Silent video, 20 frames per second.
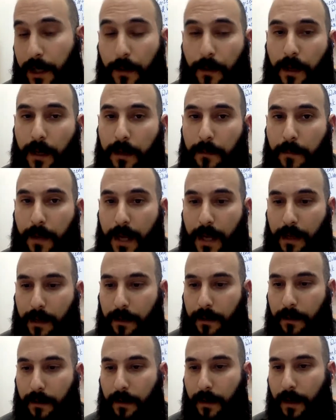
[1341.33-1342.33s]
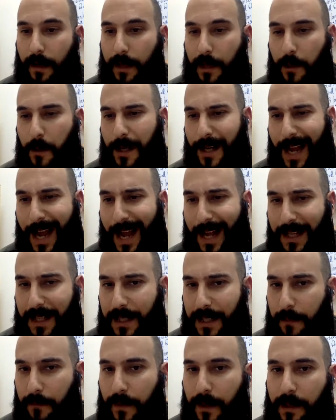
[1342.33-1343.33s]
You could add
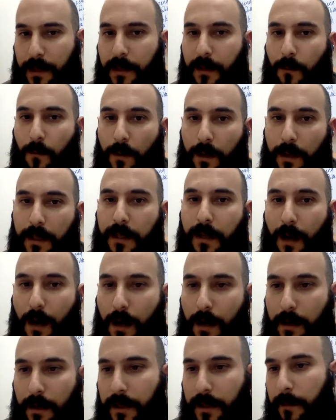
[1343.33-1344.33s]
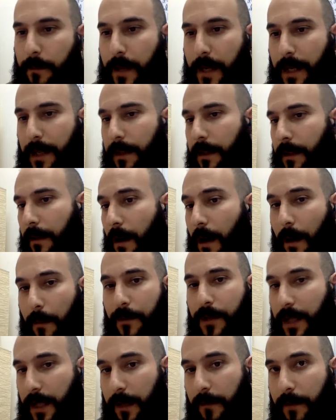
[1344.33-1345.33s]
something to the word dog to make it the
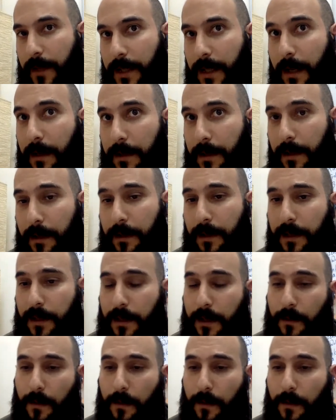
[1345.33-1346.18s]
object of a sentence.